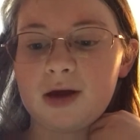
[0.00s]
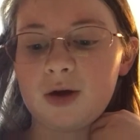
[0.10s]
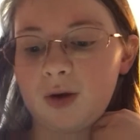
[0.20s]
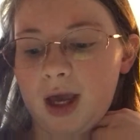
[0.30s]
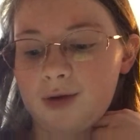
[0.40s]

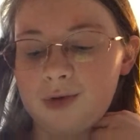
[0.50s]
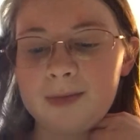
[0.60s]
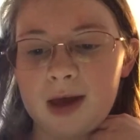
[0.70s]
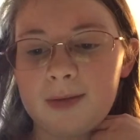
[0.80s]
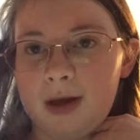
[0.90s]
okay,
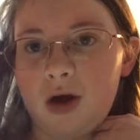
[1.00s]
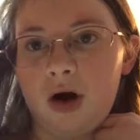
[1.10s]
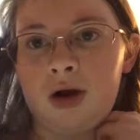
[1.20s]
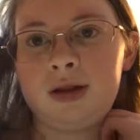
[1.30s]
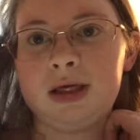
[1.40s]
we may be
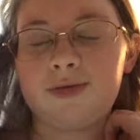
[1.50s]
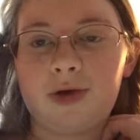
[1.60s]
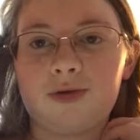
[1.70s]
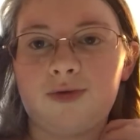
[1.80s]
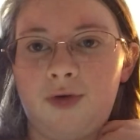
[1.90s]
on
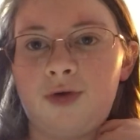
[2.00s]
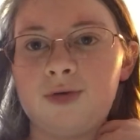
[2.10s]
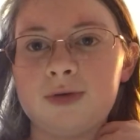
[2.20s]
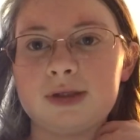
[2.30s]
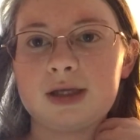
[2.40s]
different
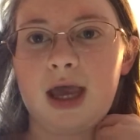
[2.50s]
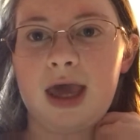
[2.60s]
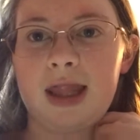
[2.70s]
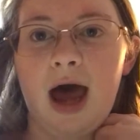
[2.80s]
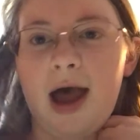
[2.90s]
crews,
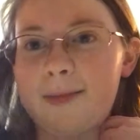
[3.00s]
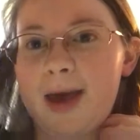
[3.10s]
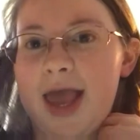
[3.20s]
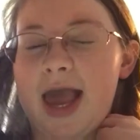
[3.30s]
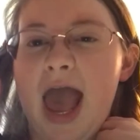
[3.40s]
and I
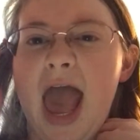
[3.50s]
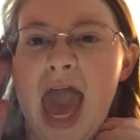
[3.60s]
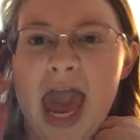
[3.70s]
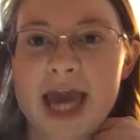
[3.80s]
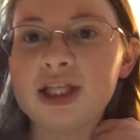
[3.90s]
may
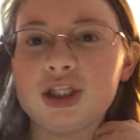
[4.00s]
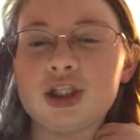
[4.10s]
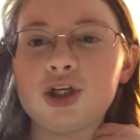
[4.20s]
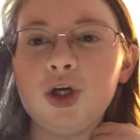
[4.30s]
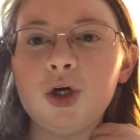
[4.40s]
hate